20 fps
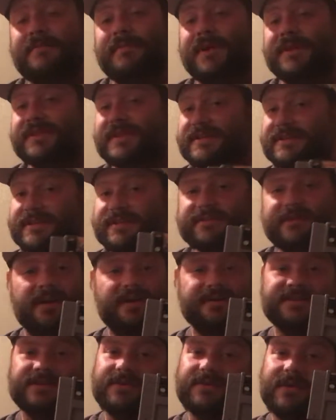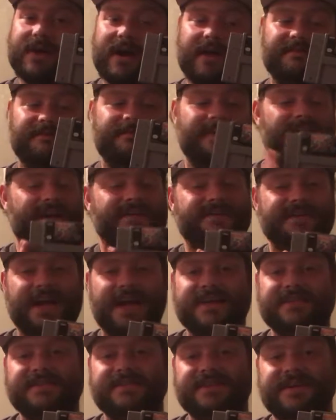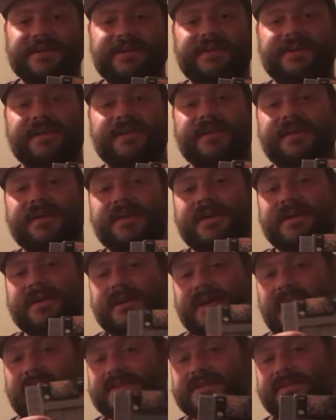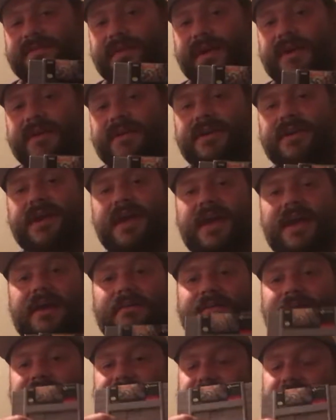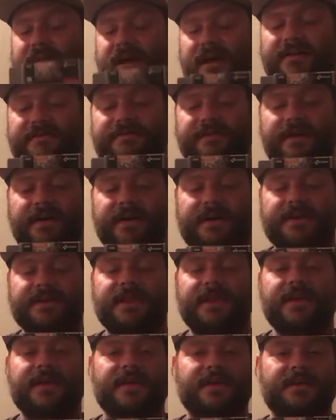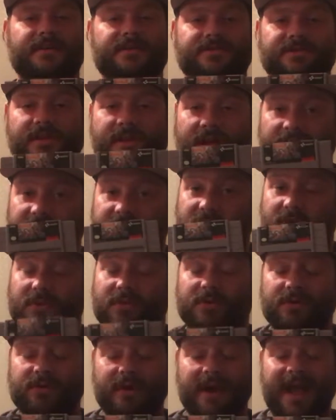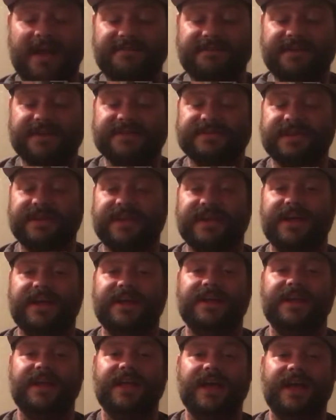But this is also a fantastic Castlevania game. It's a lot of fun. There's a lot of cool graphics in it.